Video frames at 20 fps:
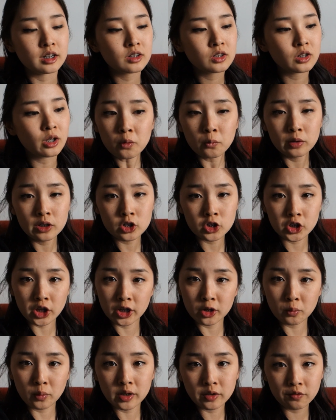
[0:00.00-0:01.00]
So we
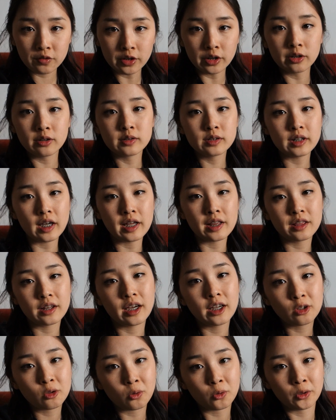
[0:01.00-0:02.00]
shared one of those and
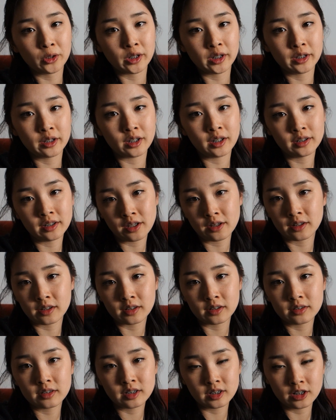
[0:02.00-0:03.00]
then ordered
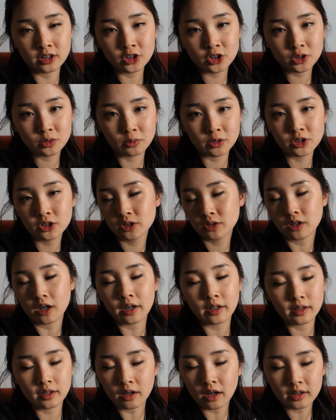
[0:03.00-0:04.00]
another dish, which
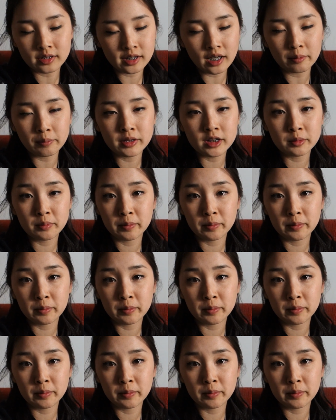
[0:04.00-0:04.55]
ours happened to